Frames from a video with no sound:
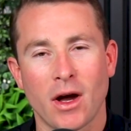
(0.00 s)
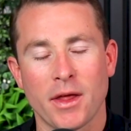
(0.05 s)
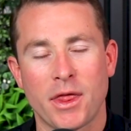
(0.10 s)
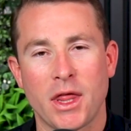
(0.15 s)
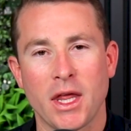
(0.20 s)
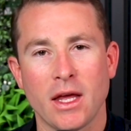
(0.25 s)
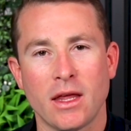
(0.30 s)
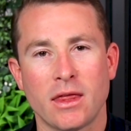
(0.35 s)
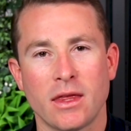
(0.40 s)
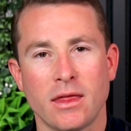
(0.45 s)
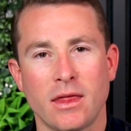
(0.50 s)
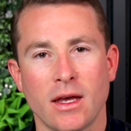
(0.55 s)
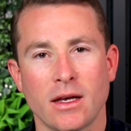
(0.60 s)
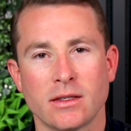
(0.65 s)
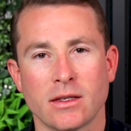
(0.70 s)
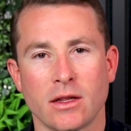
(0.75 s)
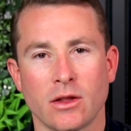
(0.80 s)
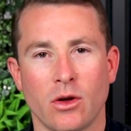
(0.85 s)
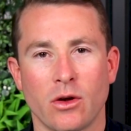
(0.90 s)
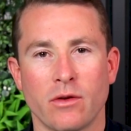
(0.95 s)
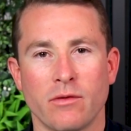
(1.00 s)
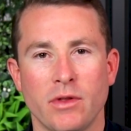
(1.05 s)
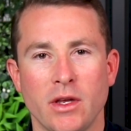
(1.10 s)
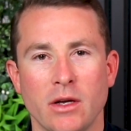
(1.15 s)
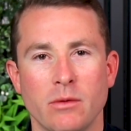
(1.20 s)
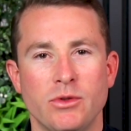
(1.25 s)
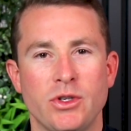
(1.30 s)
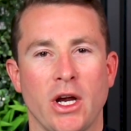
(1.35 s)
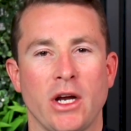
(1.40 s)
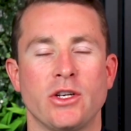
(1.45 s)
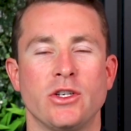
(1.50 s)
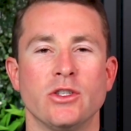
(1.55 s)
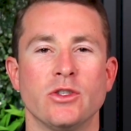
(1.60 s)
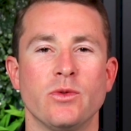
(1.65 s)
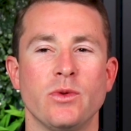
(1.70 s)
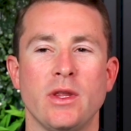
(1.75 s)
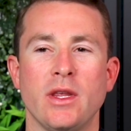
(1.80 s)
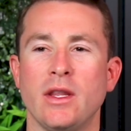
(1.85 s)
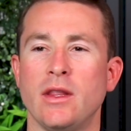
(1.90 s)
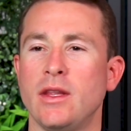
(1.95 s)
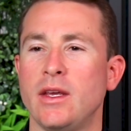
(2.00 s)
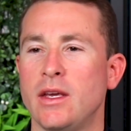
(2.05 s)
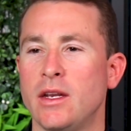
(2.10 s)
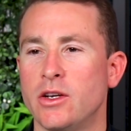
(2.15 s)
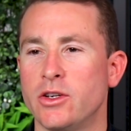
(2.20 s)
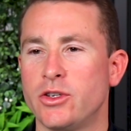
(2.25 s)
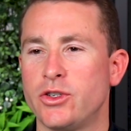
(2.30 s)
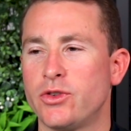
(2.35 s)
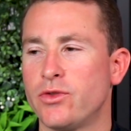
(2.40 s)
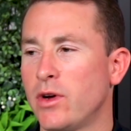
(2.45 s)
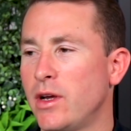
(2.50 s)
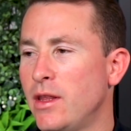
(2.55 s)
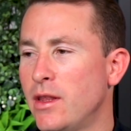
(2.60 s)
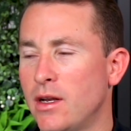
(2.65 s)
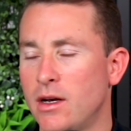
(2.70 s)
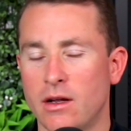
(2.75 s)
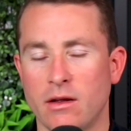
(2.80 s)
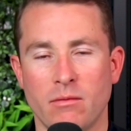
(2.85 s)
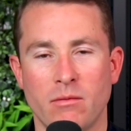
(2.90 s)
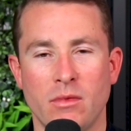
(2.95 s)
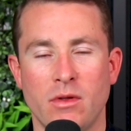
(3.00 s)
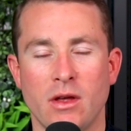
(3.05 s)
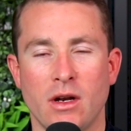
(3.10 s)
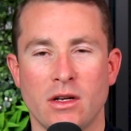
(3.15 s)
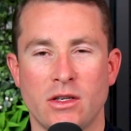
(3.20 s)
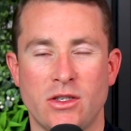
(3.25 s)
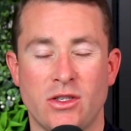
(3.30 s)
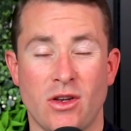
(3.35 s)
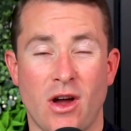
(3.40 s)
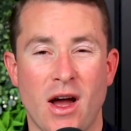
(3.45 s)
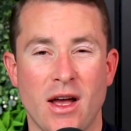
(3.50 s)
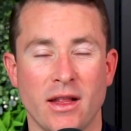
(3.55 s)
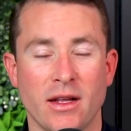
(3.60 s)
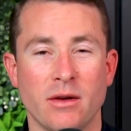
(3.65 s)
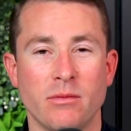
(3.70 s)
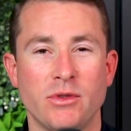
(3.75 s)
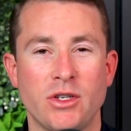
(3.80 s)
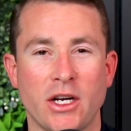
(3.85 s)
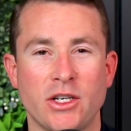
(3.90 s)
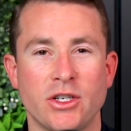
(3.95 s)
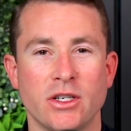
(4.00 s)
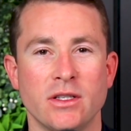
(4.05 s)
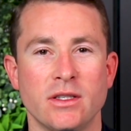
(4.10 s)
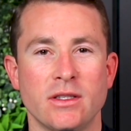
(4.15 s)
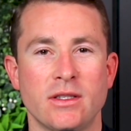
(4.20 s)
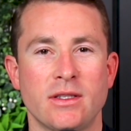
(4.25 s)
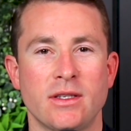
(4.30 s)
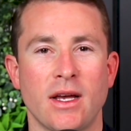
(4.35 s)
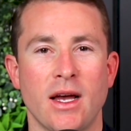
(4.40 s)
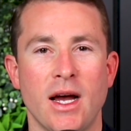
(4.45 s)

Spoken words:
think that there's a lot of the objections within the industry that are silent objections.